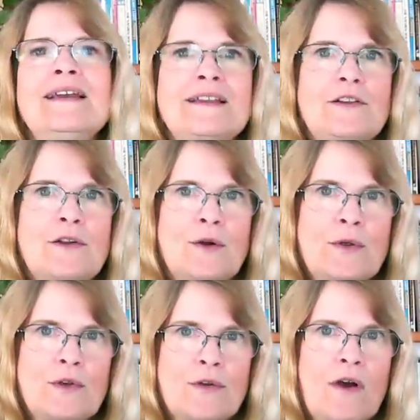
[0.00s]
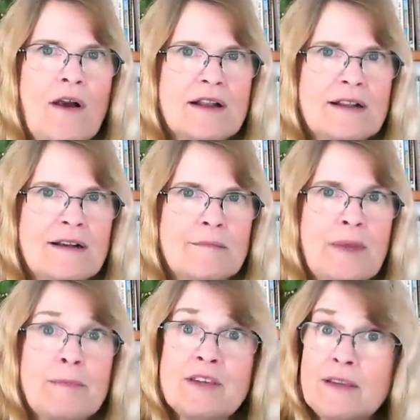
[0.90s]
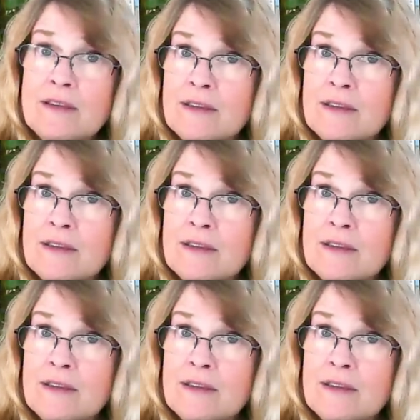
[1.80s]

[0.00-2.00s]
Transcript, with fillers: You know, you're not uh, maybe